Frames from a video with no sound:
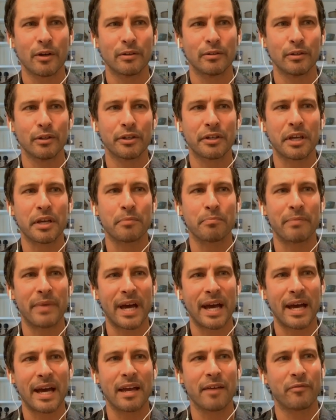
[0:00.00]
looking
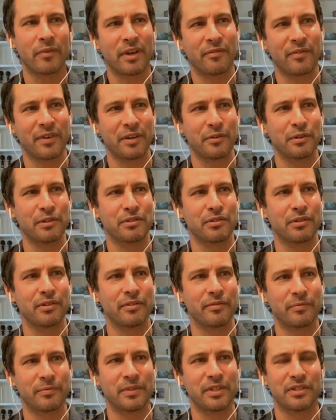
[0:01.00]
back. If, if I were sort
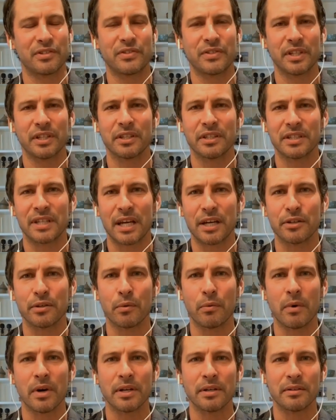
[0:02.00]
of distill it down
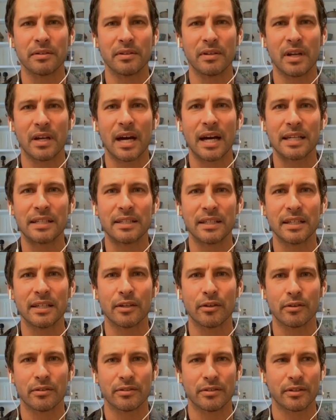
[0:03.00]
to one
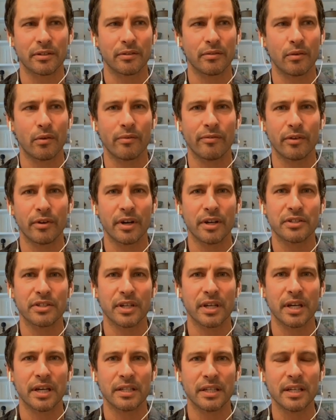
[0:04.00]
idea, or it's like an
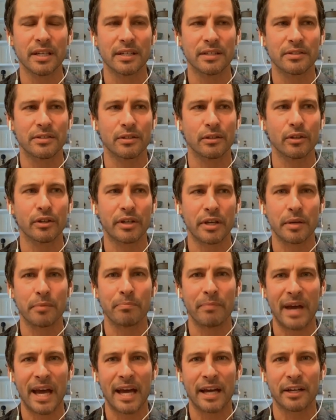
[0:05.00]
overarching idea, it's
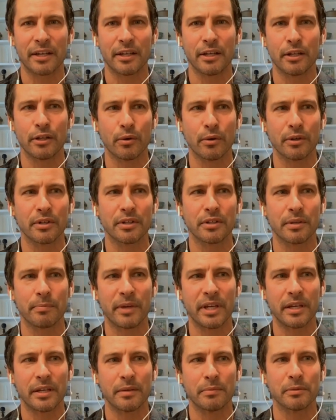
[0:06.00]
looking back in order to
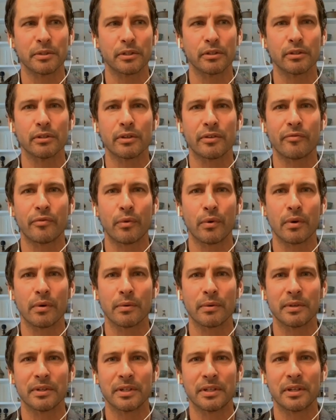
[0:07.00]
be able to look
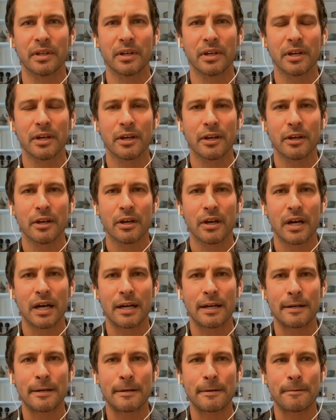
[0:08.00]
forward
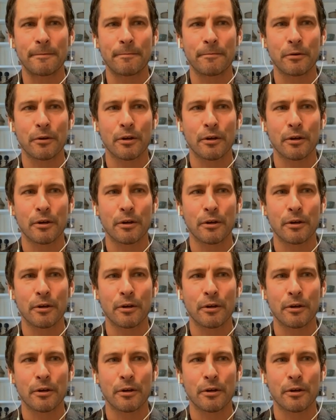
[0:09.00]
uh,